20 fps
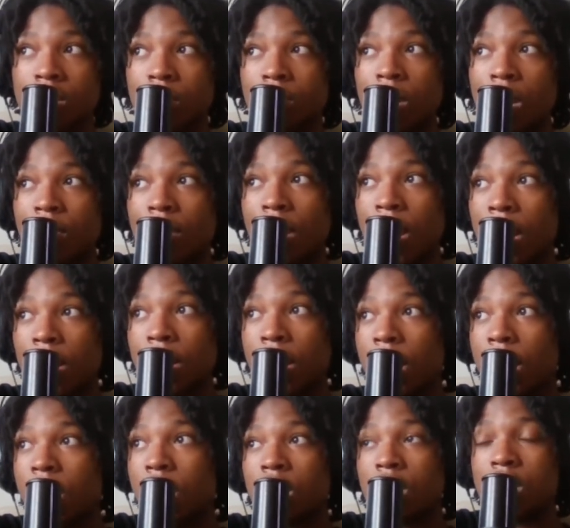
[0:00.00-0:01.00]
Sometimes the
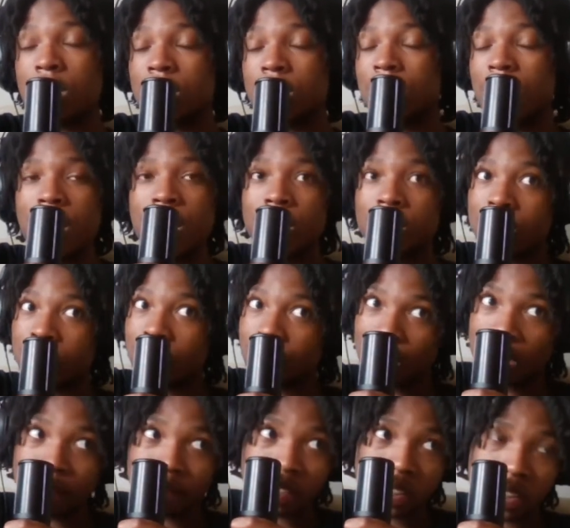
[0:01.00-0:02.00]
alligator eat the snake.
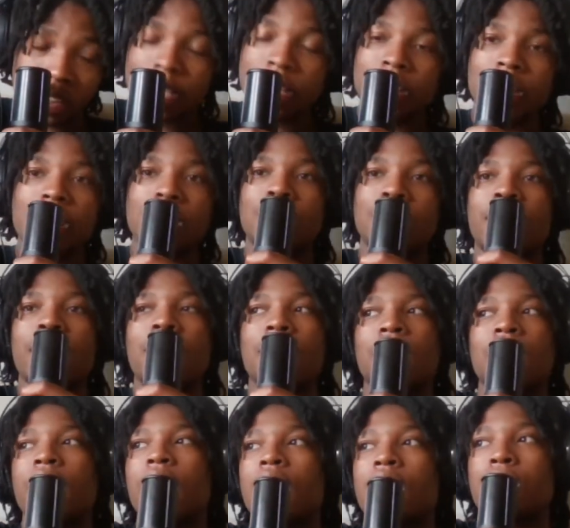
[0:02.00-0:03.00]
Sometimes the snake eat the
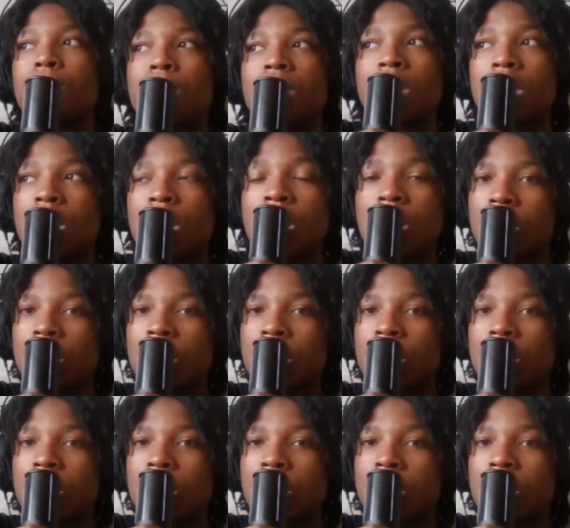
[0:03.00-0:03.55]
alligator, bro.